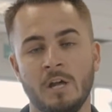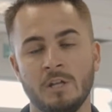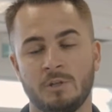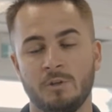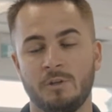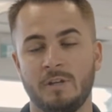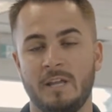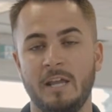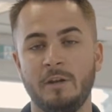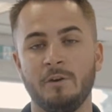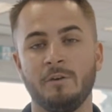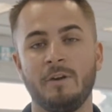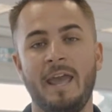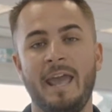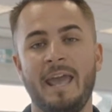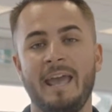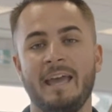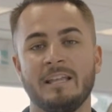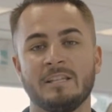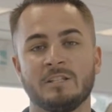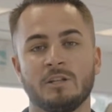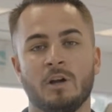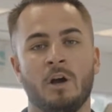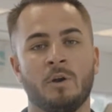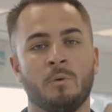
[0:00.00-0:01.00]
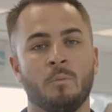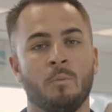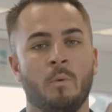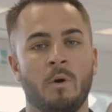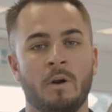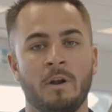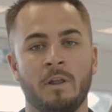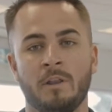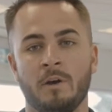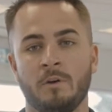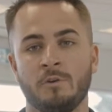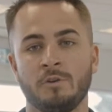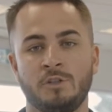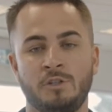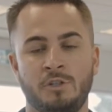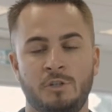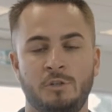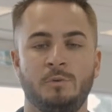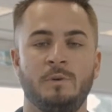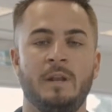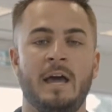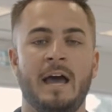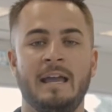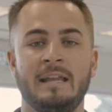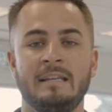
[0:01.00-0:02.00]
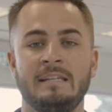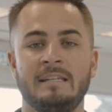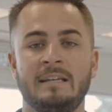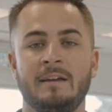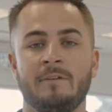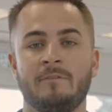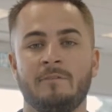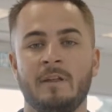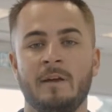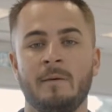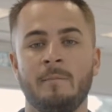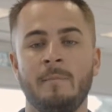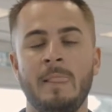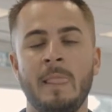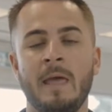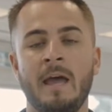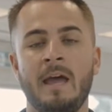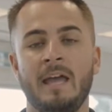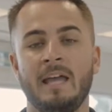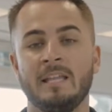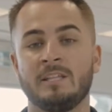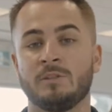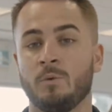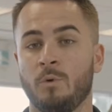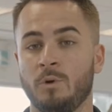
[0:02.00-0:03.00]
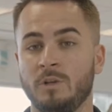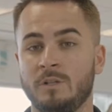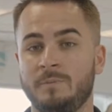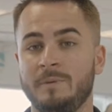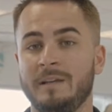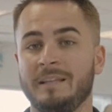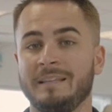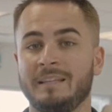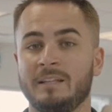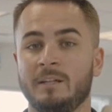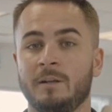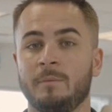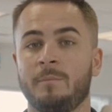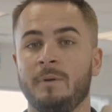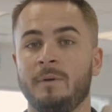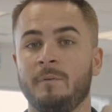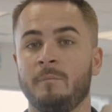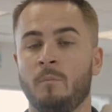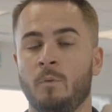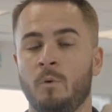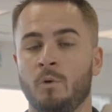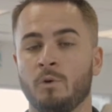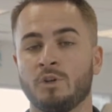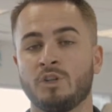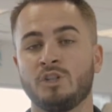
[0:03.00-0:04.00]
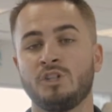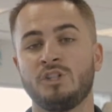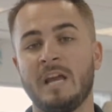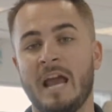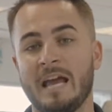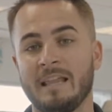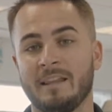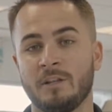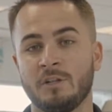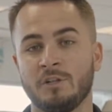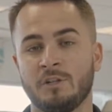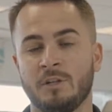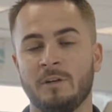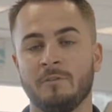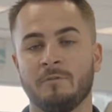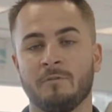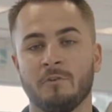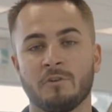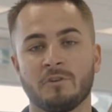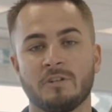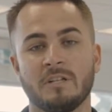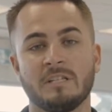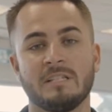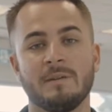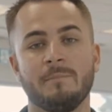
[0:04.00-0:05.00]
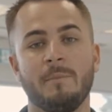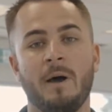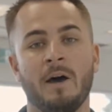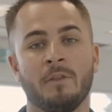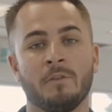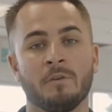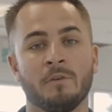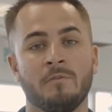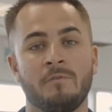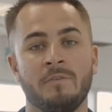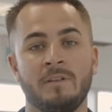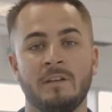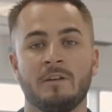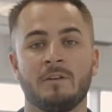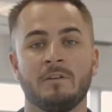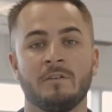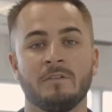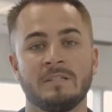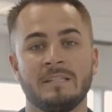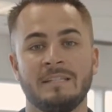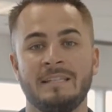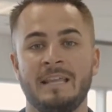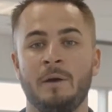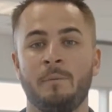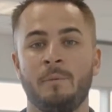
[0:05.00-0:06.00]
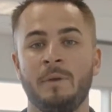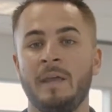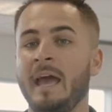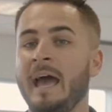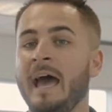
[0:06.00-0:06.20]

So to get your hands on one of those 290 of them, it's going to be a little bit more challenging versus some other vehicles that we